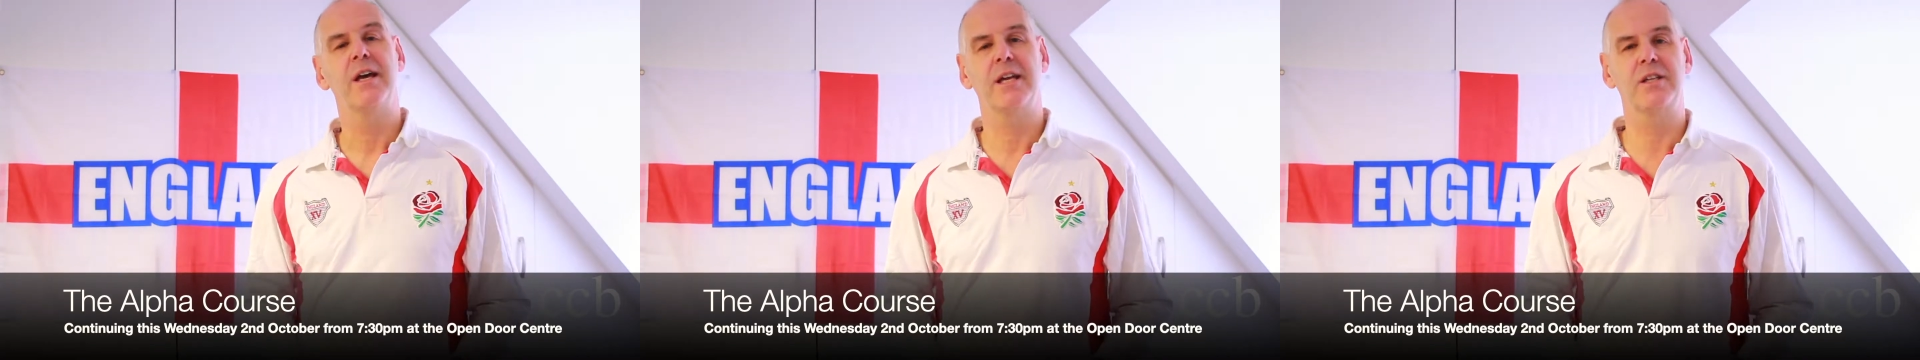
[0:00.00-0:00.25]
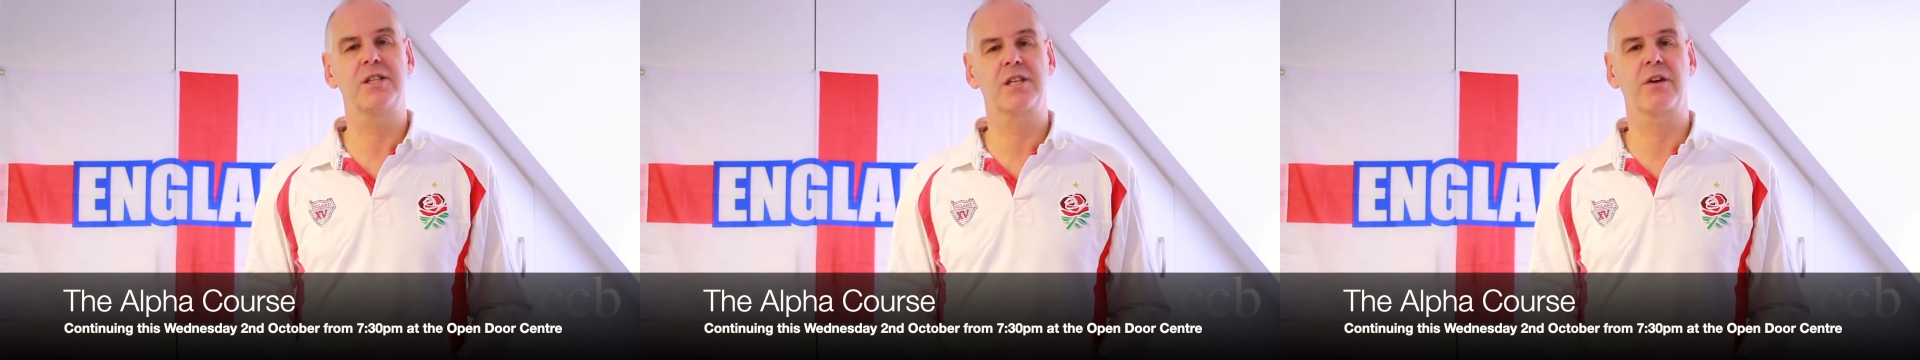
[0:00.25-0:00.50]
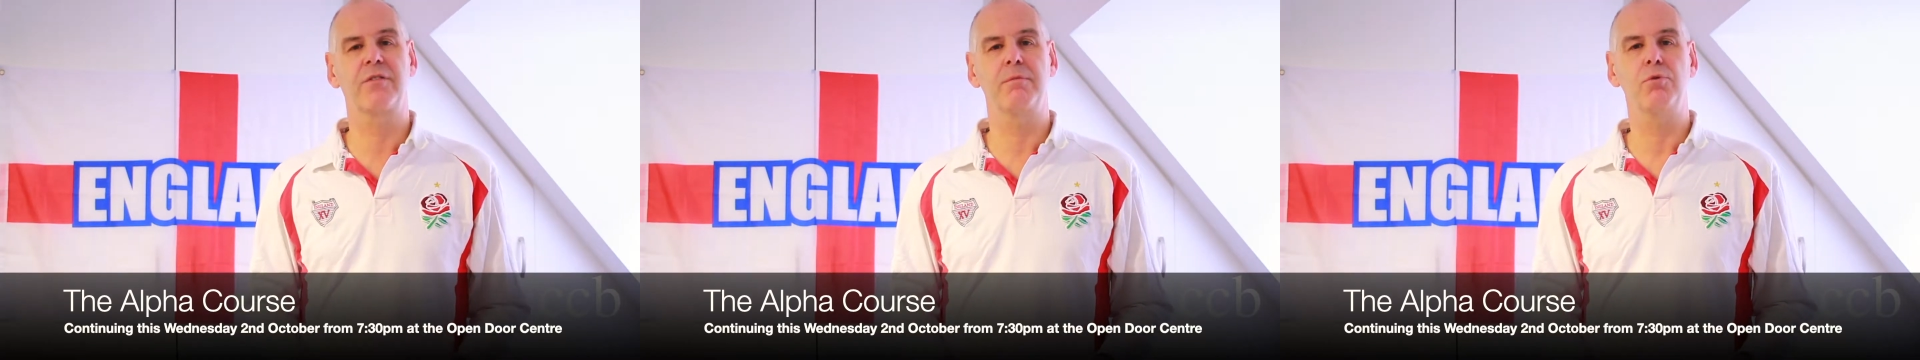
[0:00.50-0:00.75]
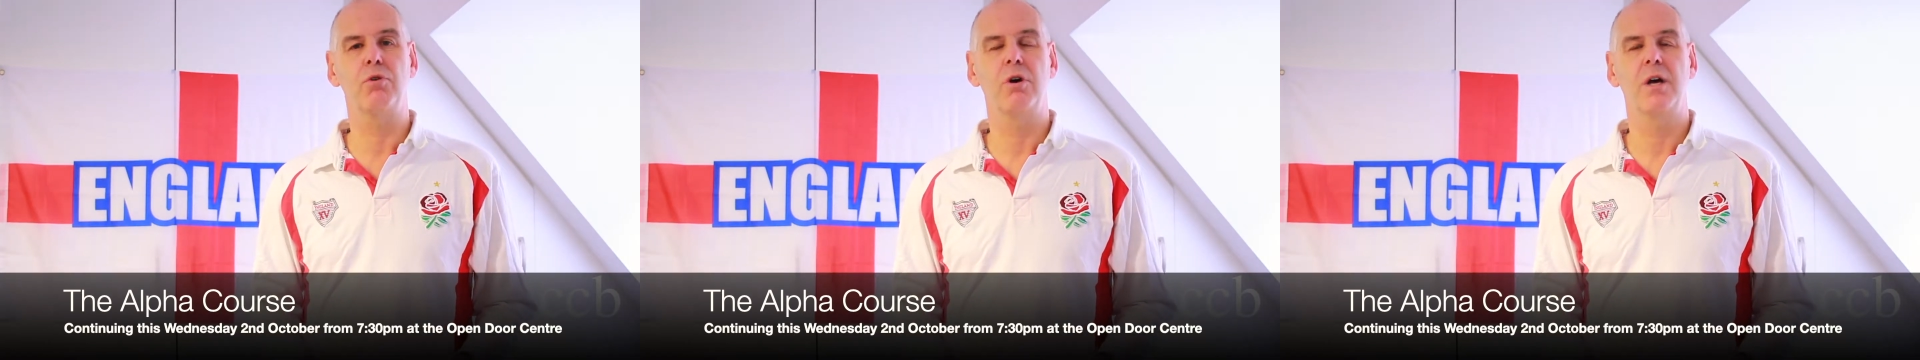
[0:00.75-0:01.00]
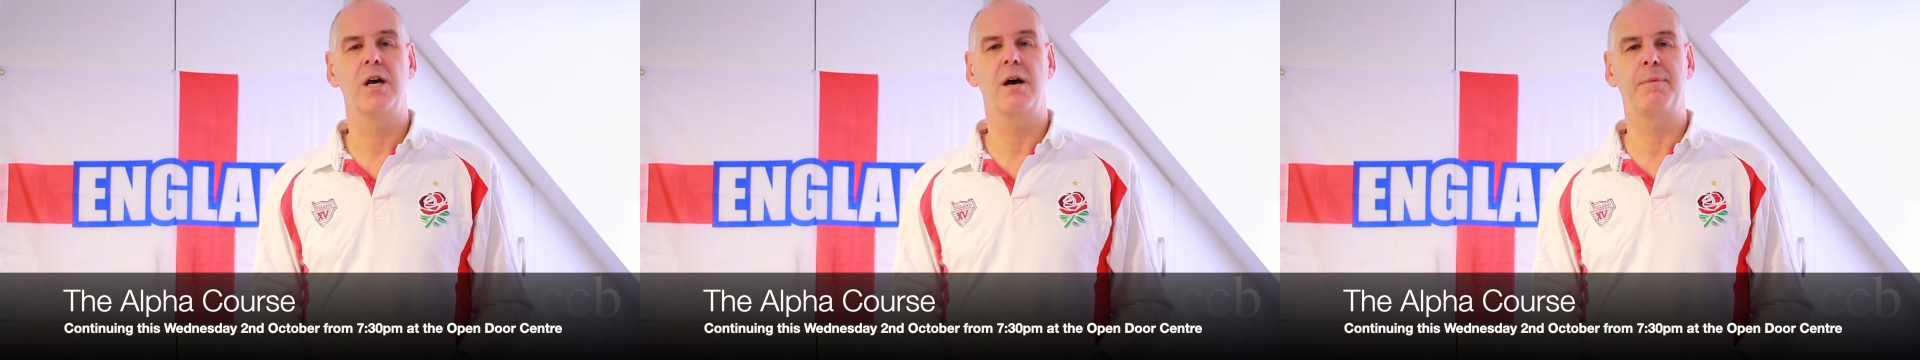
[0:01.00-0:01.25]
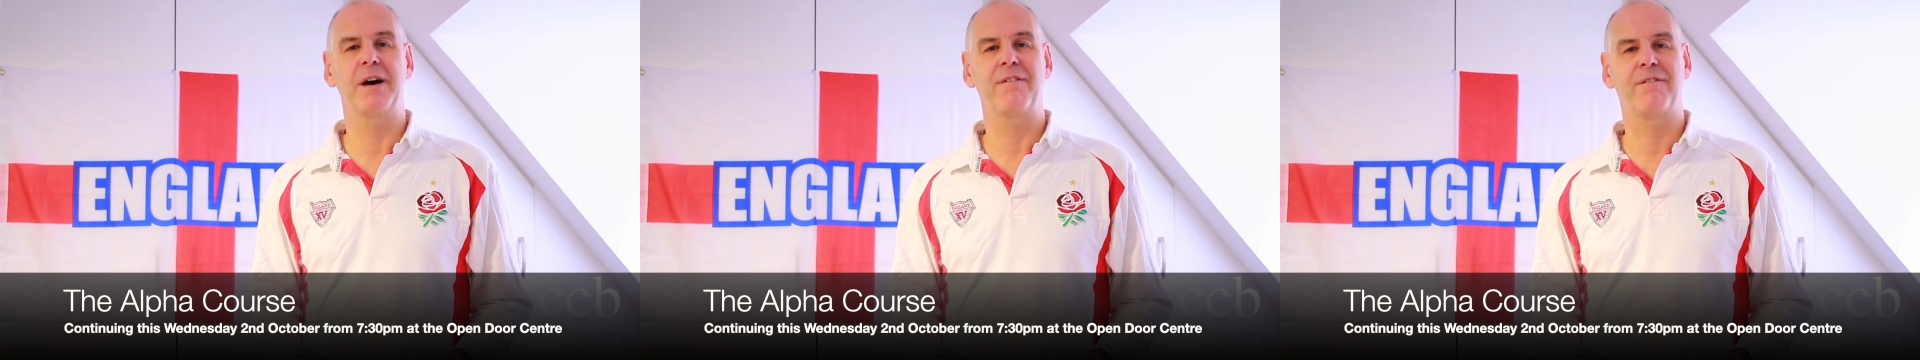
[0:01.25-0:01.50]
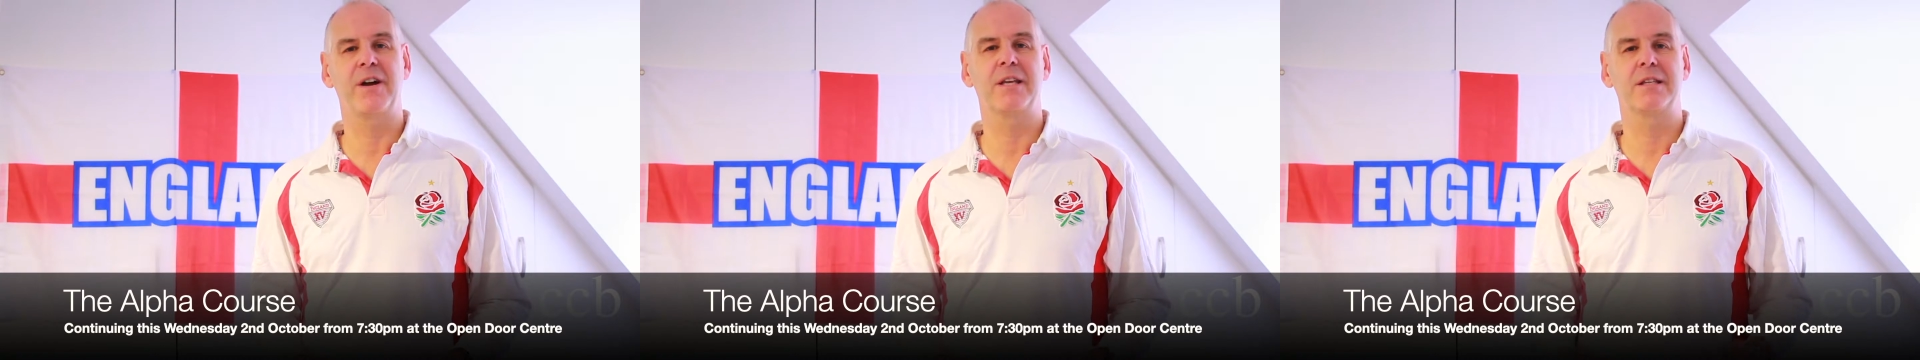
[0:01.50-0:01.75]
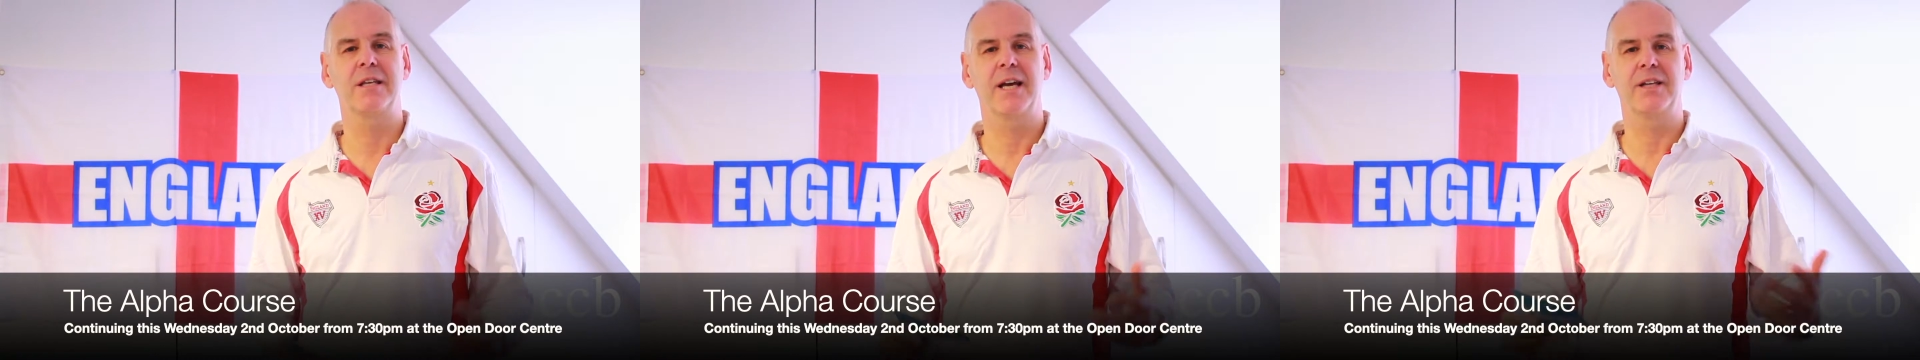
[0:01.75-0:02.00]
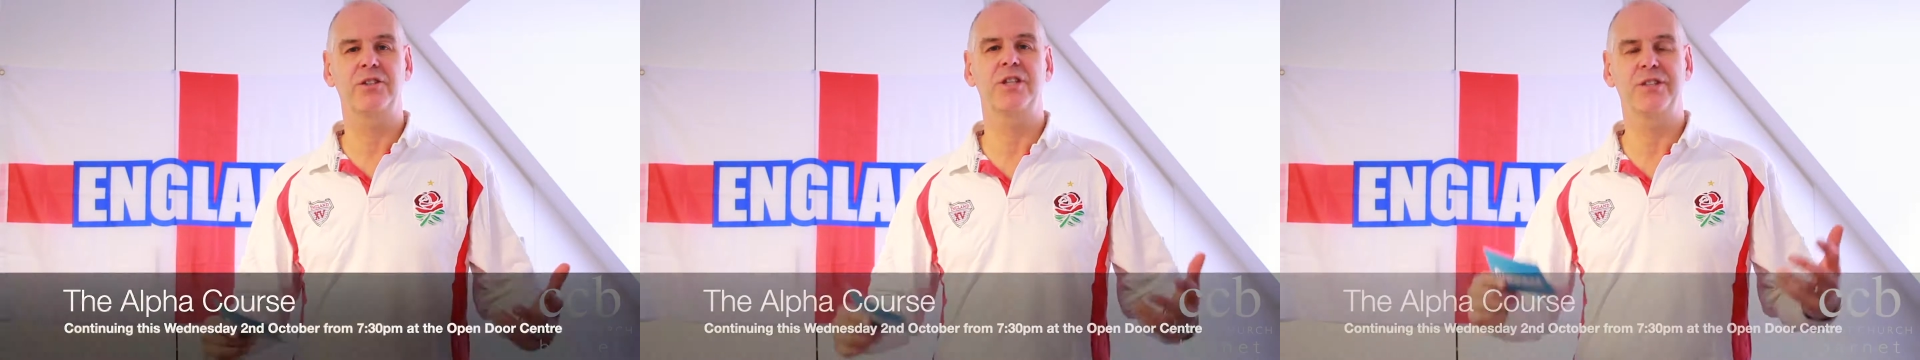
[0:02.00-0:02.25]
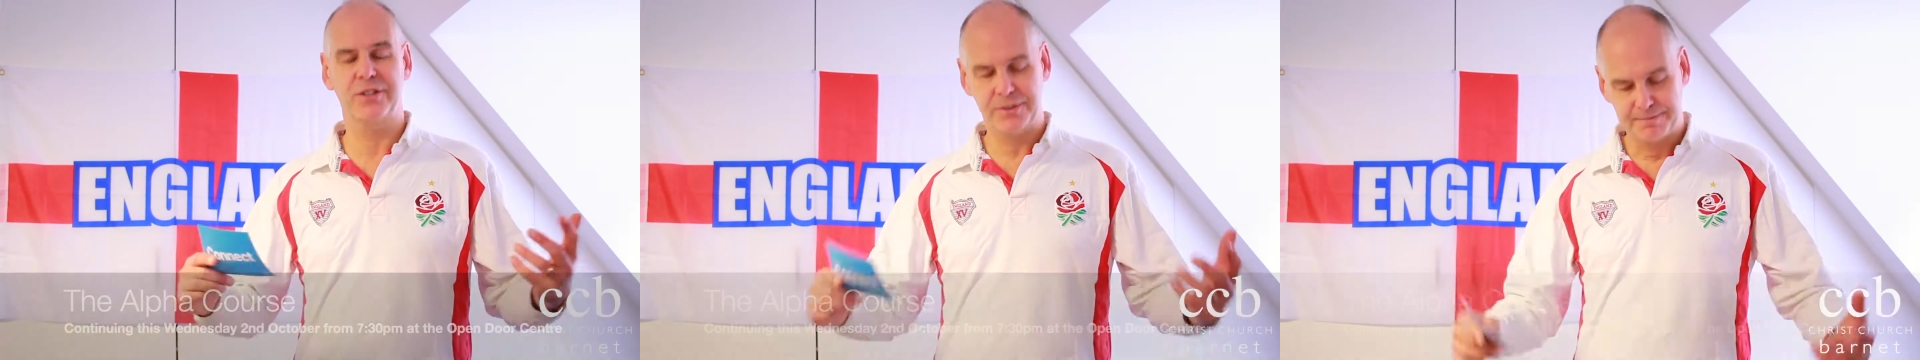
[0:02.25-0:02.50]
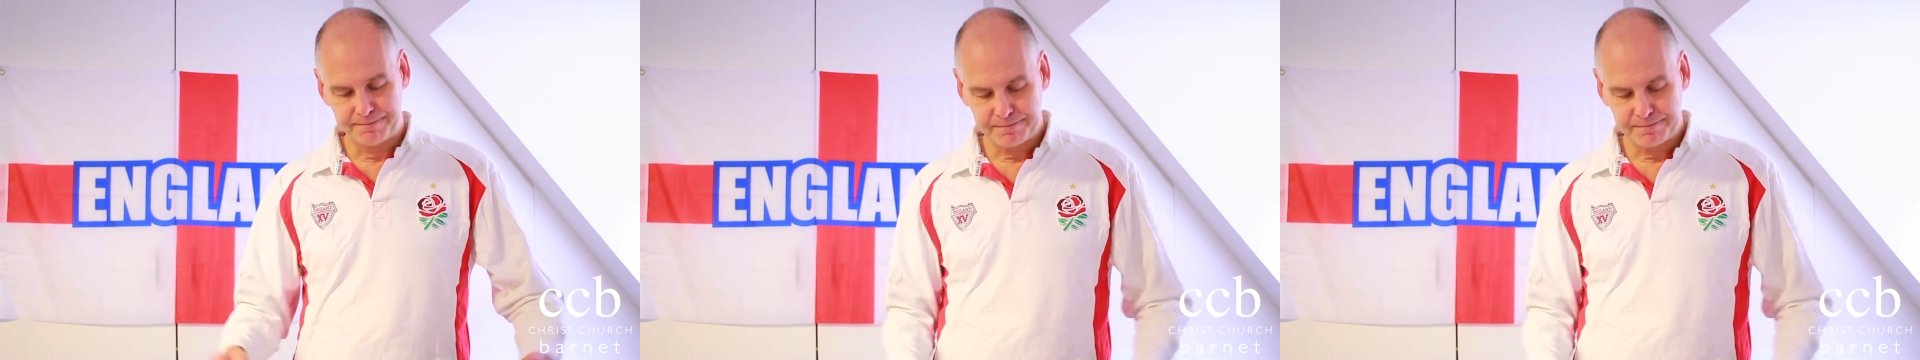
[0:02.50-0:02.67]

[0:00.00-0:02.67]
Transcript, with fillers: in discovering more about faith and Jesus.